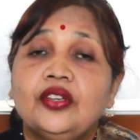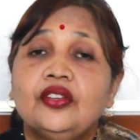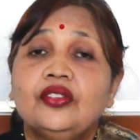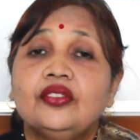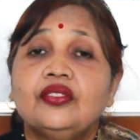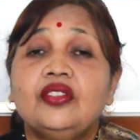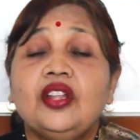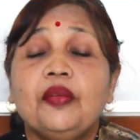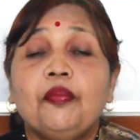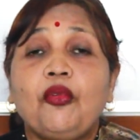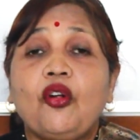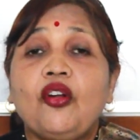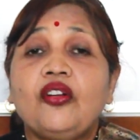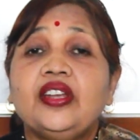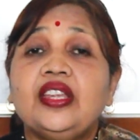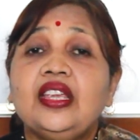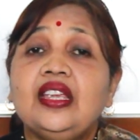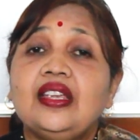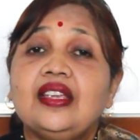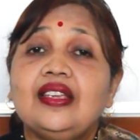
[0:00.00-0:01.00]
So the
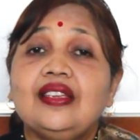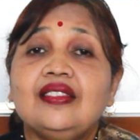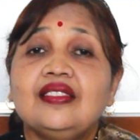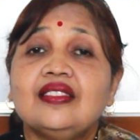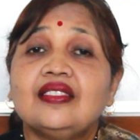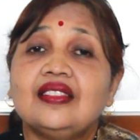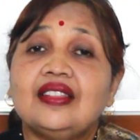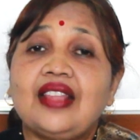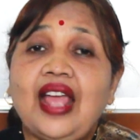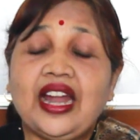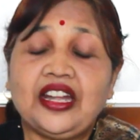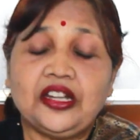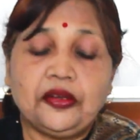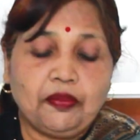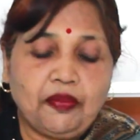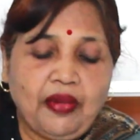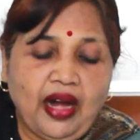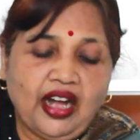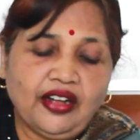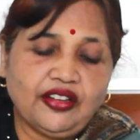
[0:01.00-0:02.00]
body is
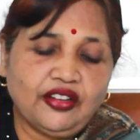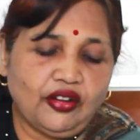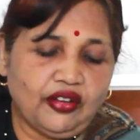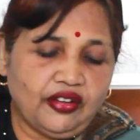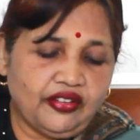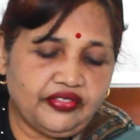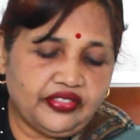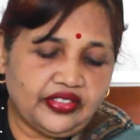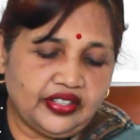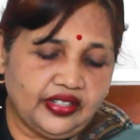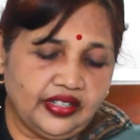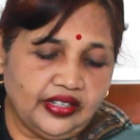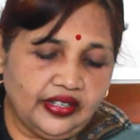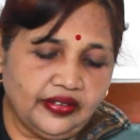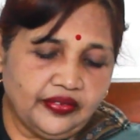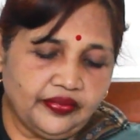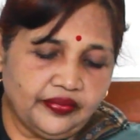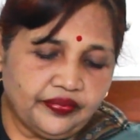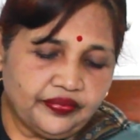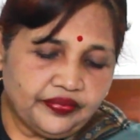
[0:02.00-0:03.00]
that part of the
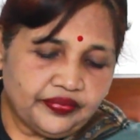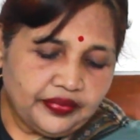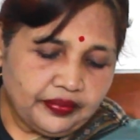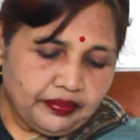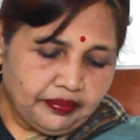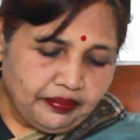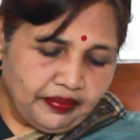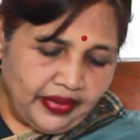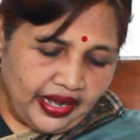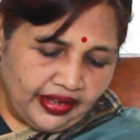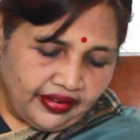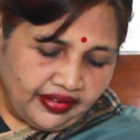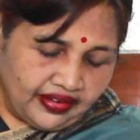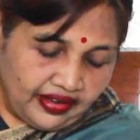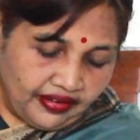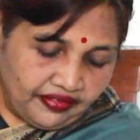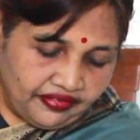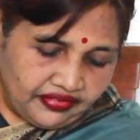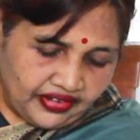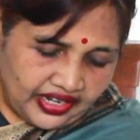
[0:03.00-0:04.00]

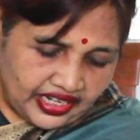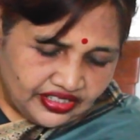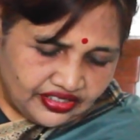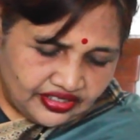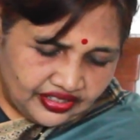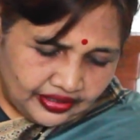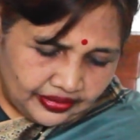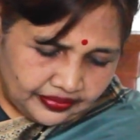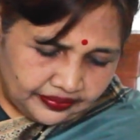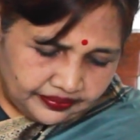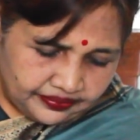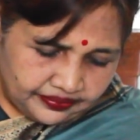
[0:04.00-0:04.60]
paragraph writing.